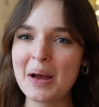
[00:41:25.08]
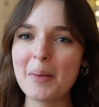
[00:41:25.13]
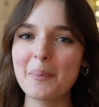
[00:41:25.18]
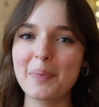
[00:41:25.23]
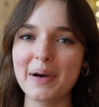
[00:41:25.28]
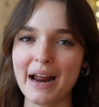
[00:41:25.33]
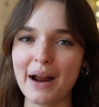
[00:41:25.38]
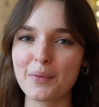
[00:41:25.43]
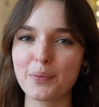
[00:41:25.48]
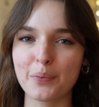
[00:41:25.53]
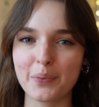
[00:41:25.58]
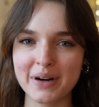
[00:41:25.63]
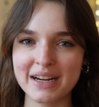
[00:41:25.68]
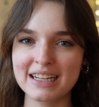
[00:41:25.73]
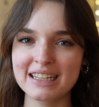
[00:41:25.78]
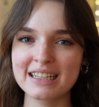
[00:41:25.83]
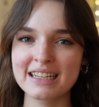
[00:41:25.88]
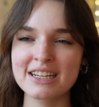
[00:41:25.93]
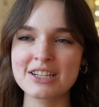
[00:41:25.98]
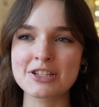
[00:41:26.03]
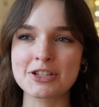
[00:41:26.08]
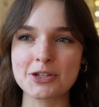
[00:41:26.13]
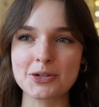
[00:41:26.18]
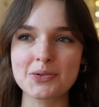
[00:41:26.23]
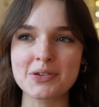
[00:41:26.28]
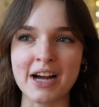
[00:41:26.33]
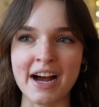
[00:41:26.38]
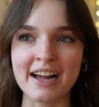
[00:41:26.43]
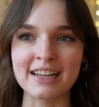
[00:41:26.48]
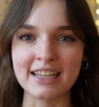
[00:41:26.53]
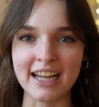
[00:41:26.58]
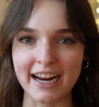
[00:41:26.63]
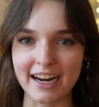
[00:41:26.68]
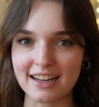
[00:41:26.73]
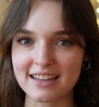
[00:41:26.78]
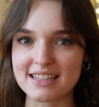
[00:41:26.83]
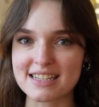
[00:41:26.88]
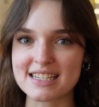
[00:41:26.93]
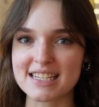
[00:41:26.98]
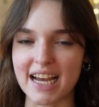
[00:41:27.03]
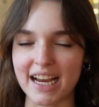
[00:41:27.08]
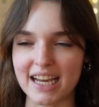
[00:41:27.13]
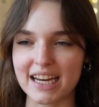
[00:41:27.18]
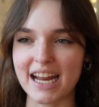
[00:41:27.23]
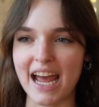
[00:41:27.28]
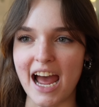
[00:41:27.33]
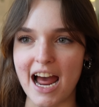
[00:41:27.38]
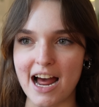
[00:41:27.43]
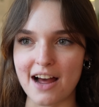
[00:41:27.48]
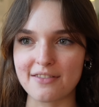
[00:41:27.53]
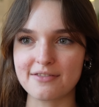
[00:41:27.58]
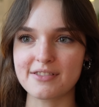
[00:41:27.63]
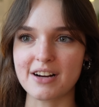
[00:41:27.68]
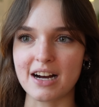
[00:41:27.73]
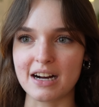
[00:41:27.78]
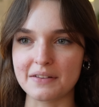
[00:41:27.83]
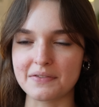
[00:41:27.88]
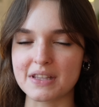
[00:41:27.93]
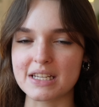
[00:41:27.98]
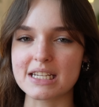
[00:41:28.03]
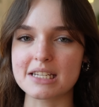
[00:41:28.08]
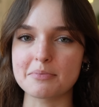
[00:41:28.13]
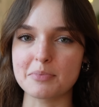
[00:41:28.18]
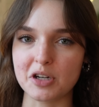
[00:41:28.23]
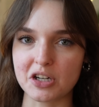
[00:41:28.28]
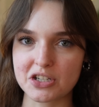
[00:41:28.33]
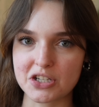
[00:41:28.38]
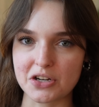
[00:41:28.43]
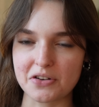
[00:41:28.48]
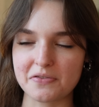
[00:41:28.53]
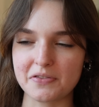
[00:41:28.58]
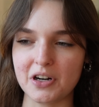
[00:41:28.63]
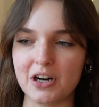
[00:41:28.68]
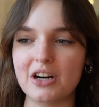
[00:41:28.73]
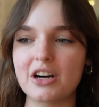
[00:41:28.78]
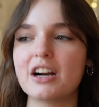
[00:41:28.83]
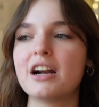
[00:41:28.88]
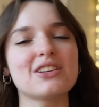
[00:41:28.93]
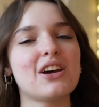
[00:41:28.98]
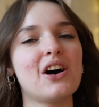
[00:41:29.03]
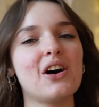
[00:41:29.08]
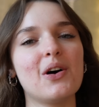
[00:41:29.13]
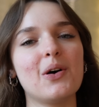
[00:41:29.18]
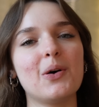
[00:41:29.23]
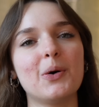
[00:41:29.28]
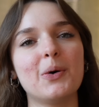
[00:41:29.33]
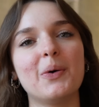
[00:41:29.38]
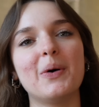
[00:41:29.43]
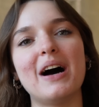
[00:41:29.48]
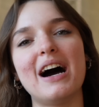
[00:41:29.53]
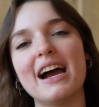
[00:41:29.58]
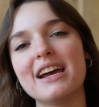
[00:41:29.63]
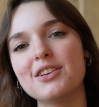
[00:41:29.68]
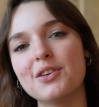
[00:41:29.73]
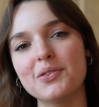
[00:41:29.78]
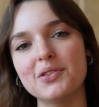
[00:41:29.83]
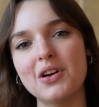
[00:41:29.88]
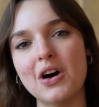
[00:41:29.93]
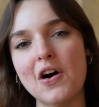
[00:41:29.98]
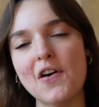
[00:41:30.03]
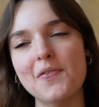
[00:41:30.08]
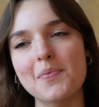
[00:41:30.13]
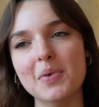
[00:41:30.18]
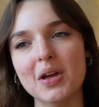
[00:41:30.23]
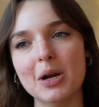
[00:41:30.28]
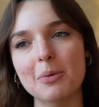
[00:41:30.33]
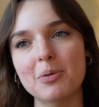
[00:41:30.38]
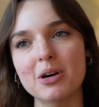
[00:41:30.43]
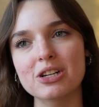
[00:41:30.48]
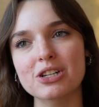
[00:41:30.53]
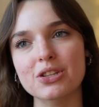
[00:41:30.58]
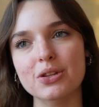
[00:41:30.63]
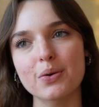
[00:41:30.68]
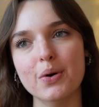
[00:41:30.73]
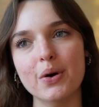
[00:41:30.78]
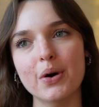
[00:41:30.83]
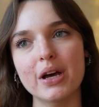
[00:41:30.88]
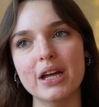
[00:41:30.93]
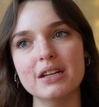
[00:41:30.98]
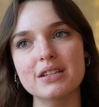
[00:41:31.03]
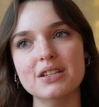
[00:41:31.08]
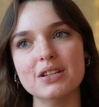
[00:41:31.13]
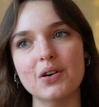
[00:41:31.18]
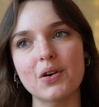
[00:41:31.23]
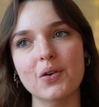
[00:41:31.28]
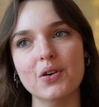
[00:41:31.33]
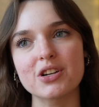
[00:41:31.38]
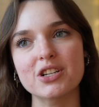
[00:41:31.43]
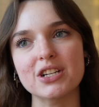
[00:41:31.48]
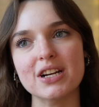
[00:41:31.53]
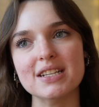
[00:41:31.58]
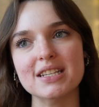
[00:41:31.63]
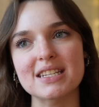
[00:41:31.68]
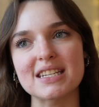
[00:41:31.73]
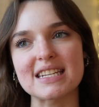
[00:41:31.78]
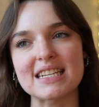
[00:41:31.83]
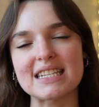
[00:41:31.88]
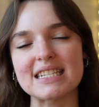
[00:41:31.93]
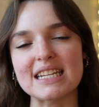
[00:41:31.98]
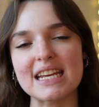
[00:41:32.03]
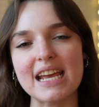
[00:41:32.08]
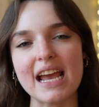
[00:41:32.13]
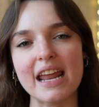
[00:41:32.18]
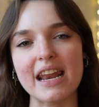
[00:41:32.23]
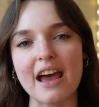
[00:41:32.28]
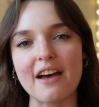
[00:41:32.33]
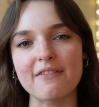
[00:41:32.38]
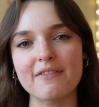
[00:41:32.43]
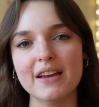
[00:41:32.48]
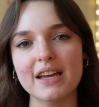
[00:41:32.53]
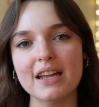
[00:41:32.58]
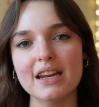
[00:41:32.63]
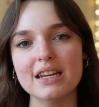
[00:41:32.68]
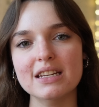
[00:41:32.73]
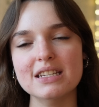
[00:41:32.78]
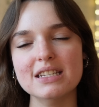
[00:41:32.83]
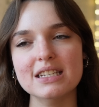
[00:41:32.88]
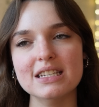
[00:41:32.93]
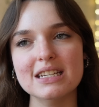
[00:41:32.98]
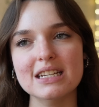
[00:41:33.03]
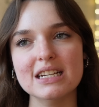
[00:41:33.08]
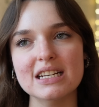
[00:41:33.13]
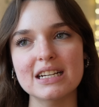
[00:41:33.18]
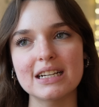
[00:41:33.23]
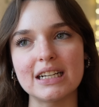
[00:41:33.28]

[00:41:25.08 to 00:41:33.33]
but I really do not like the second half of this book so far. So I don't know if I'm gonna push through it or just DNF it.